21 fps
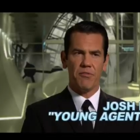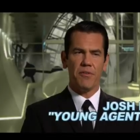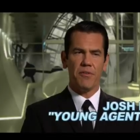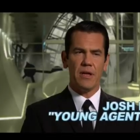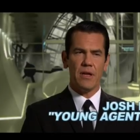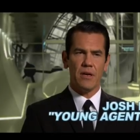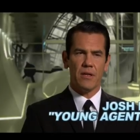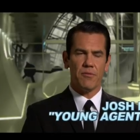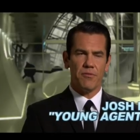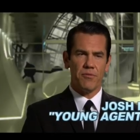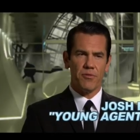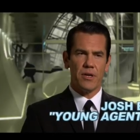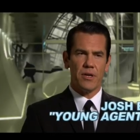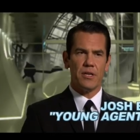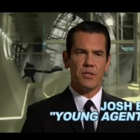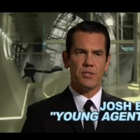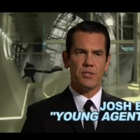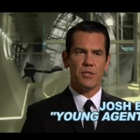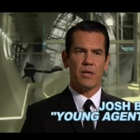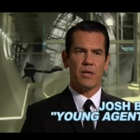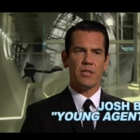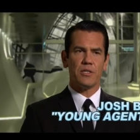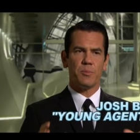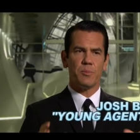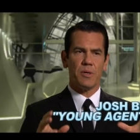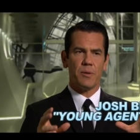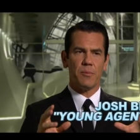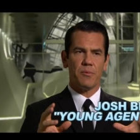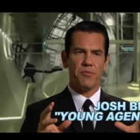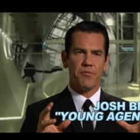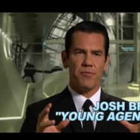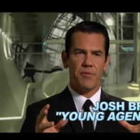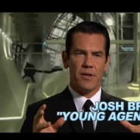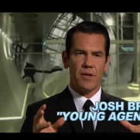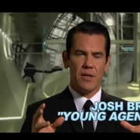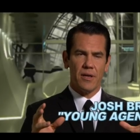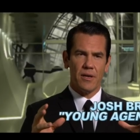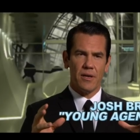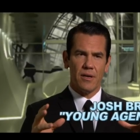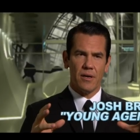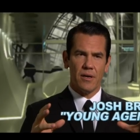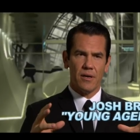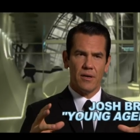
a fan of the franchise, but I'm a fan